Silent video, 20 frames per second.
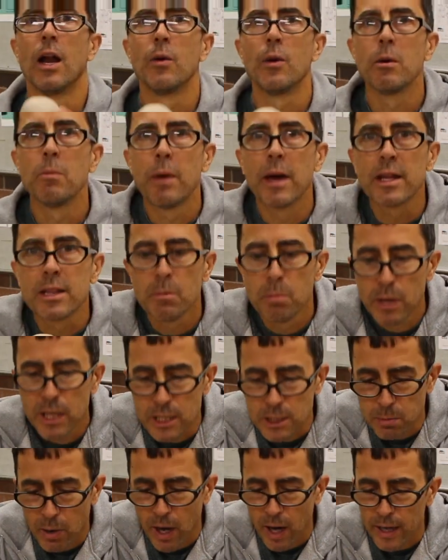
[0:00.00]
do we make the
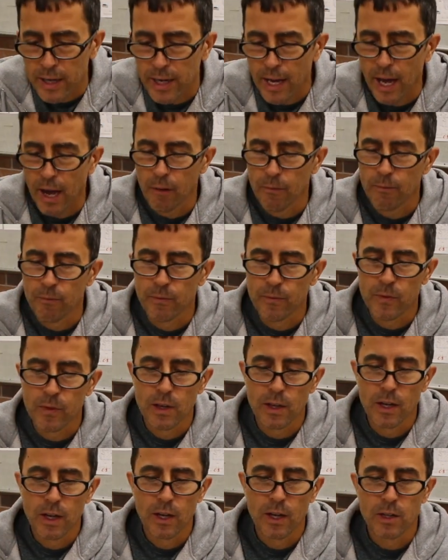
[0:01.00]
pinch pot now?
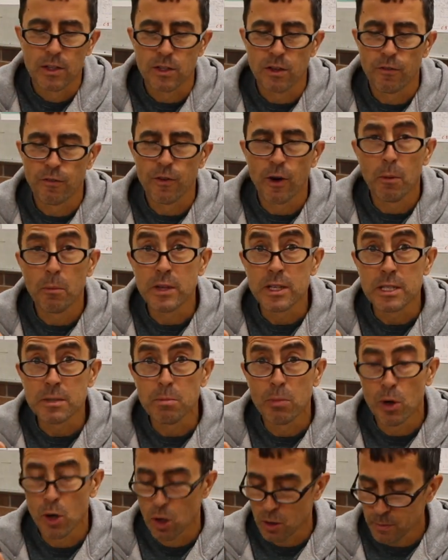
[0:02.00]
So from this
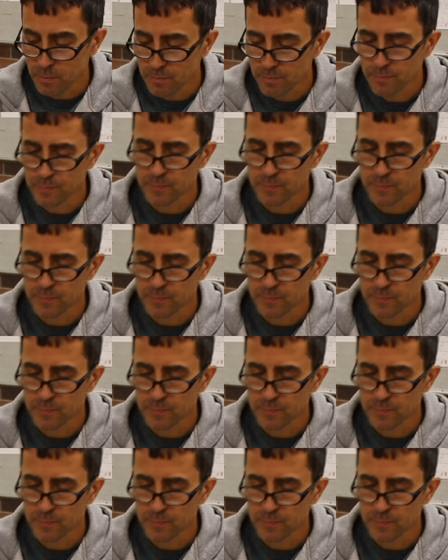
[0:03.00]
ball,